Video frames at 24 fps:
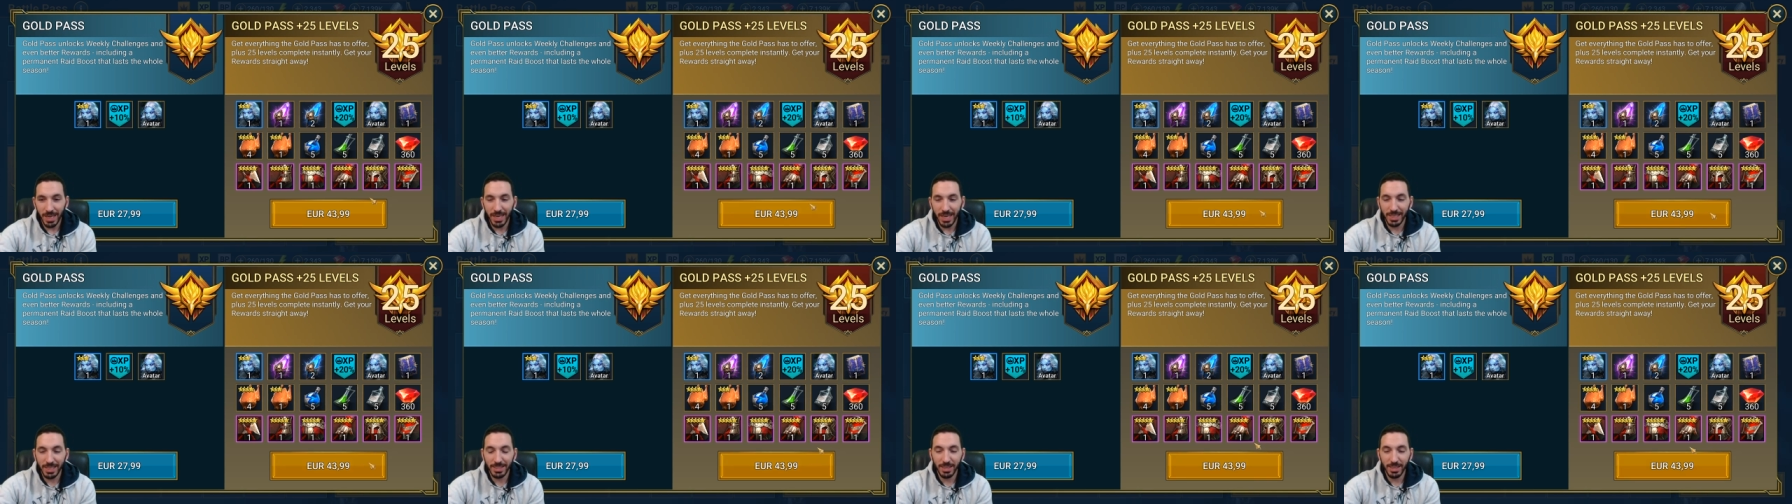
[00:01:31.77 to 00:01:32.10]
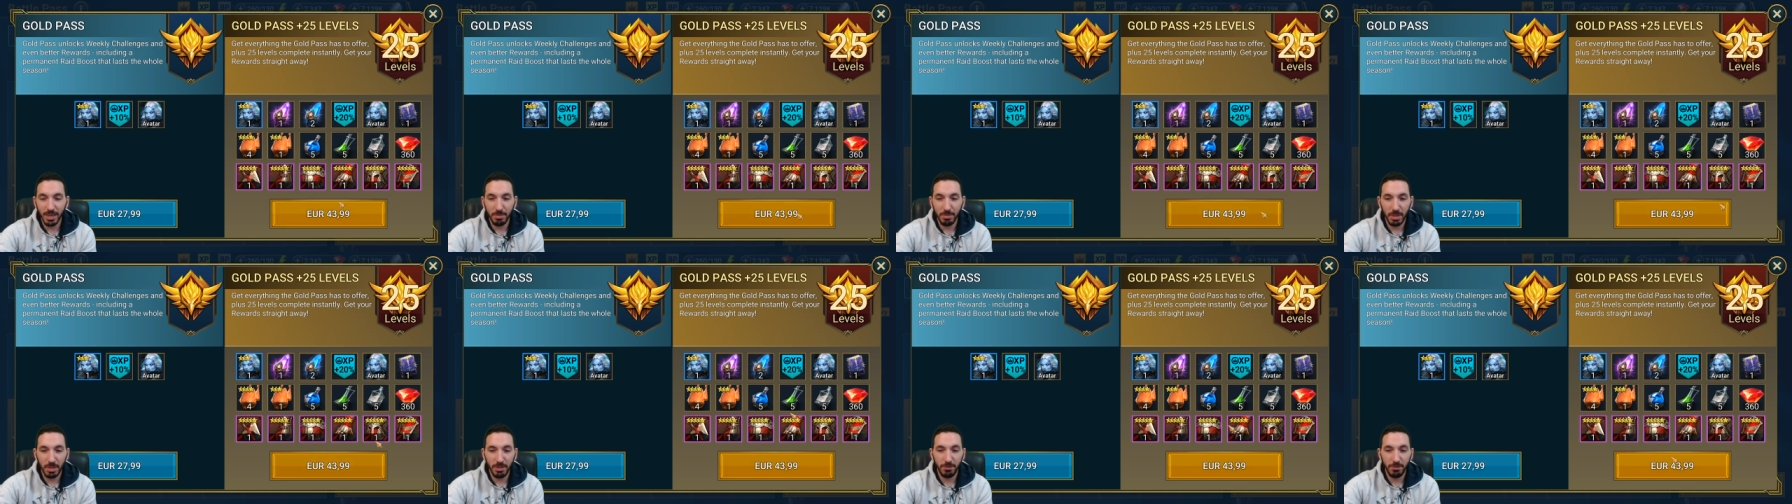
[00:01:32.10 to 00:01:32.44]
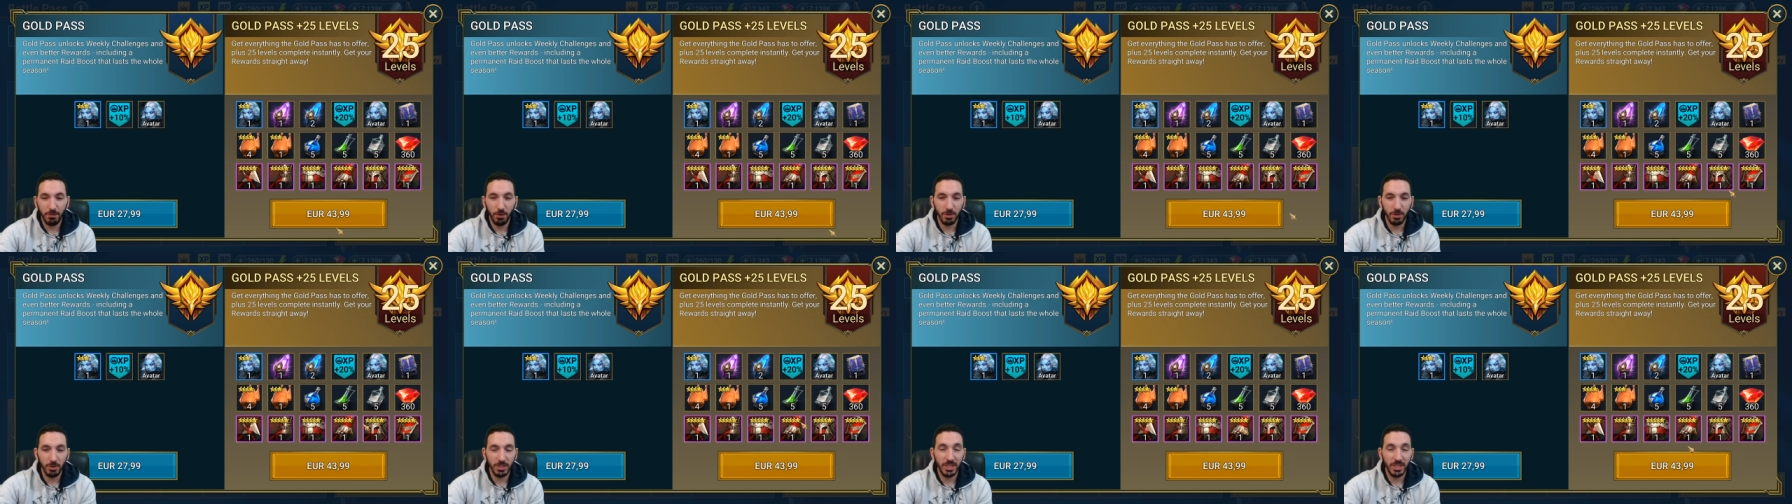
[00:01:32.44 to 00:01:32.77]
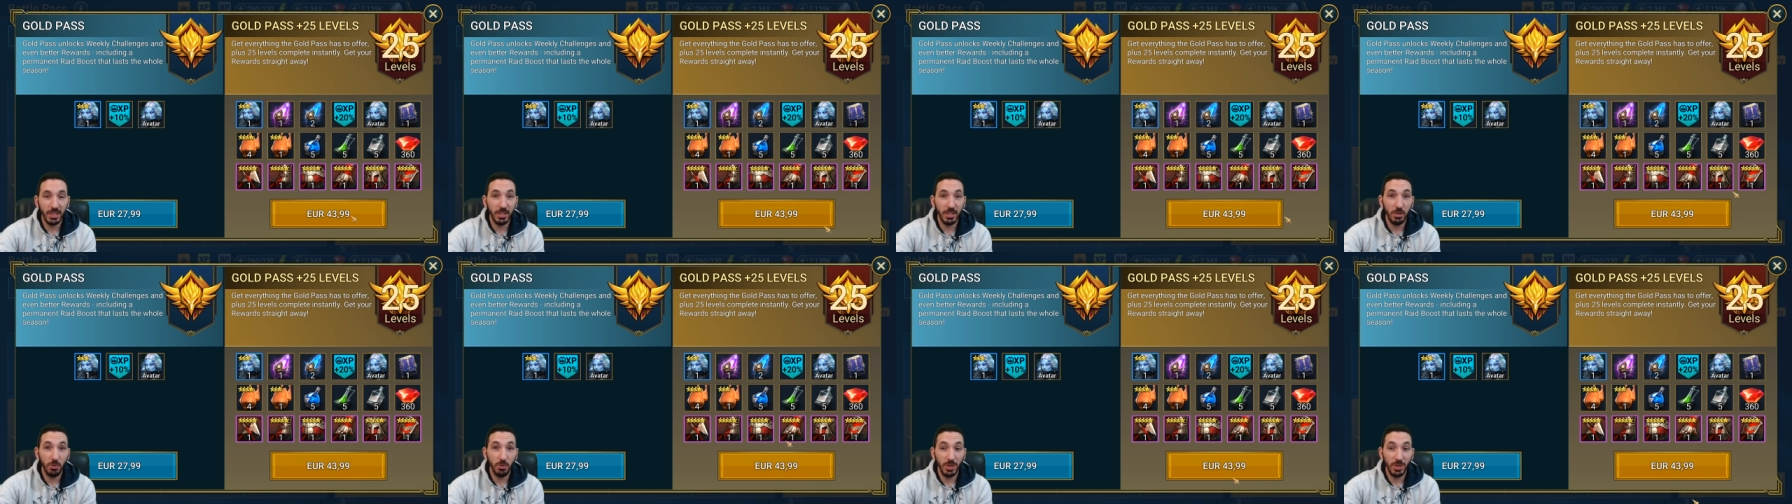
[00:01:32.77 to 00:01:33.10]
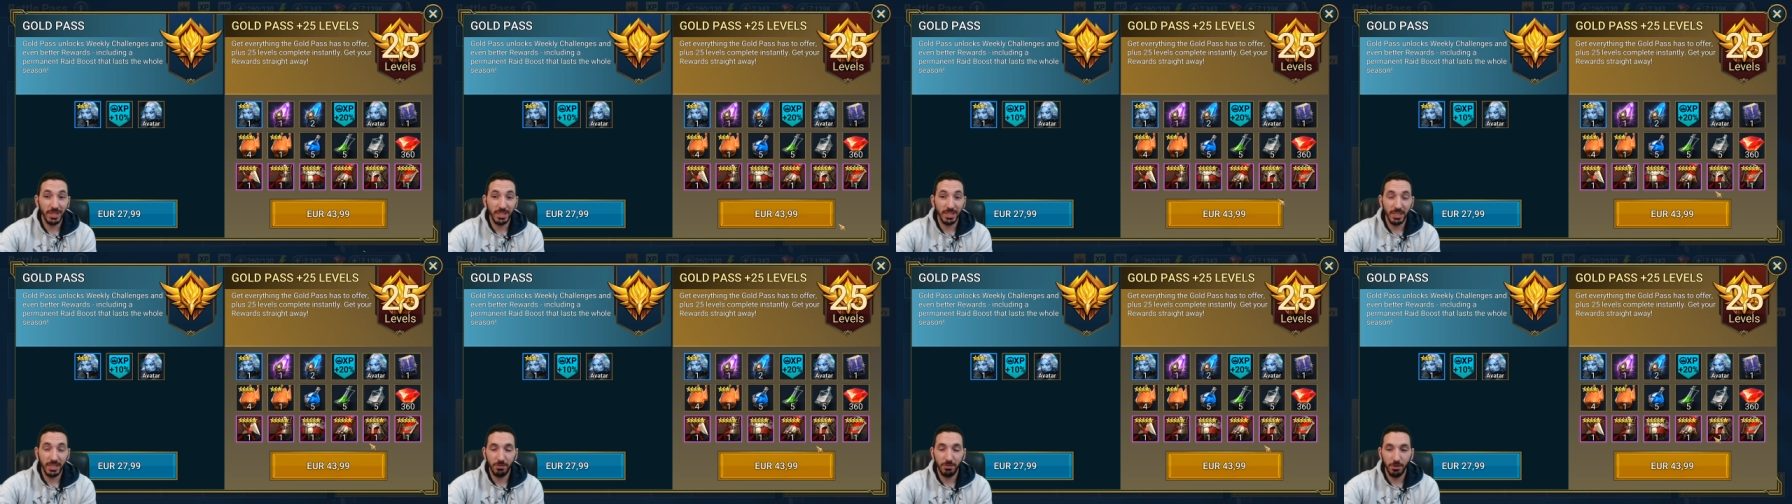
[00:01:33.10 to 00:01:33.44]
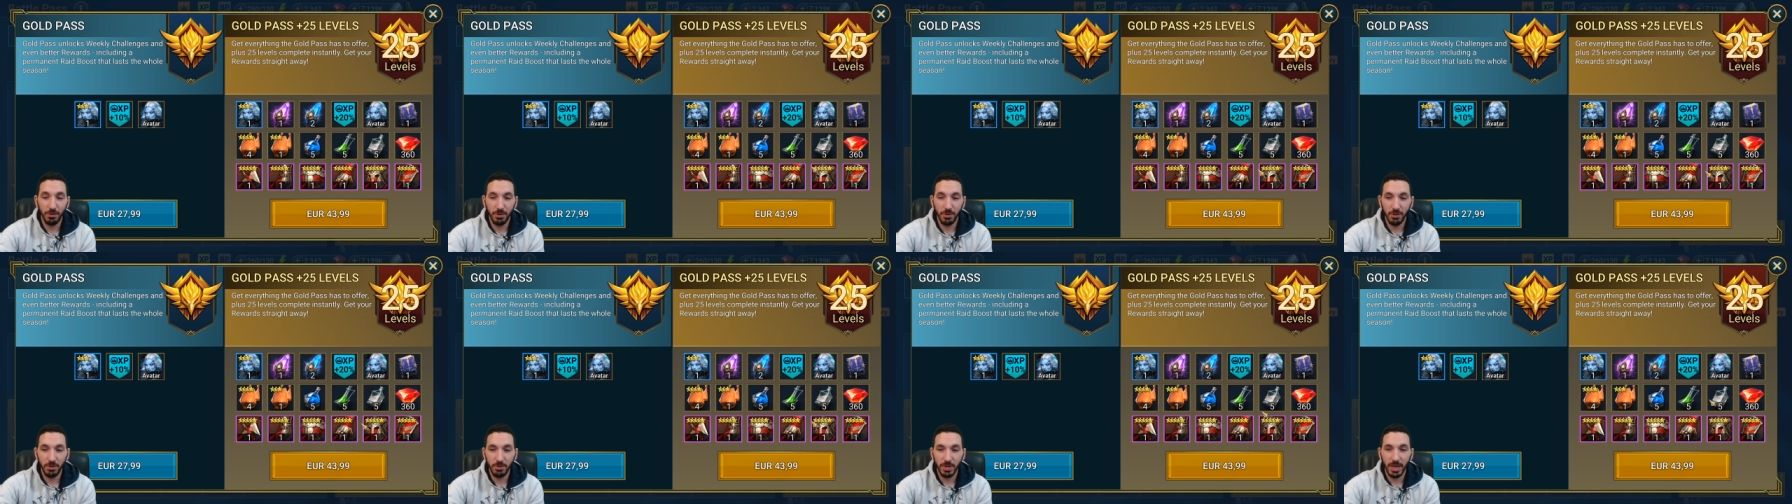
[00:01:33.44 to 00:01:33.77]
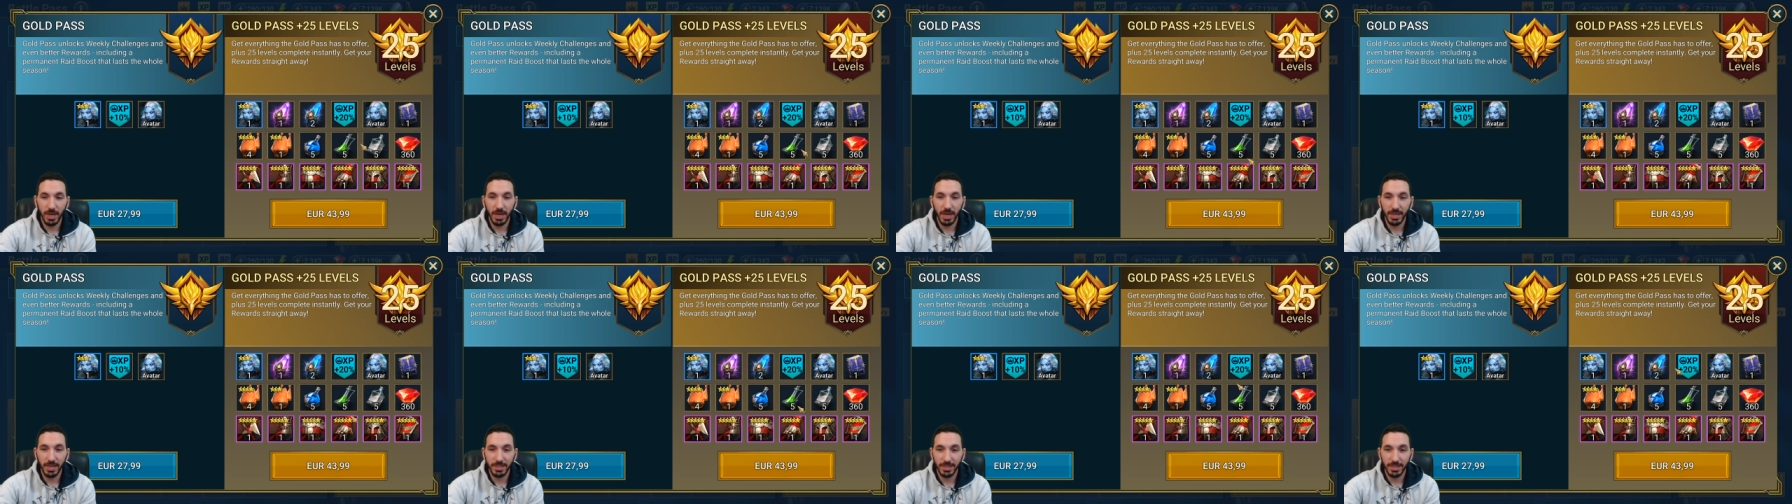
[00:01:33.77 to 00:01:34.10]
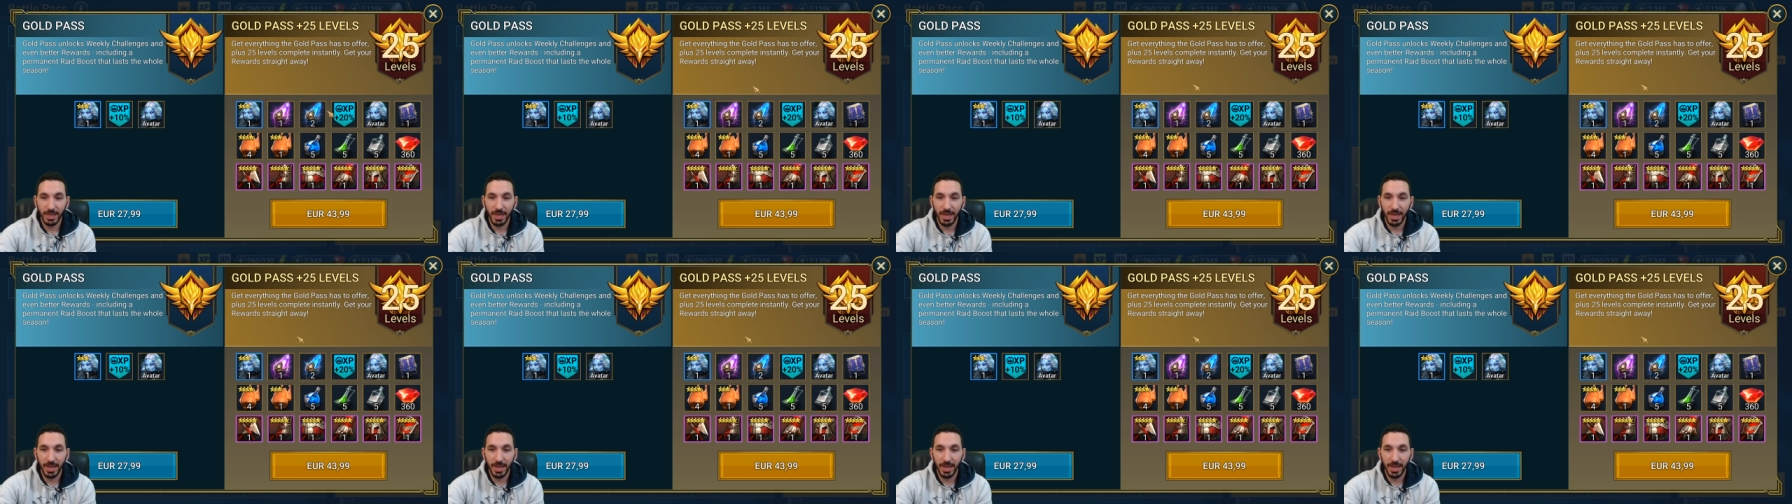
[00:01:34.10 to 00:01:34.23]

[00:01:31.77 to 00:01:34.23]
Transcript: and it's gonna be 40 USD for you guys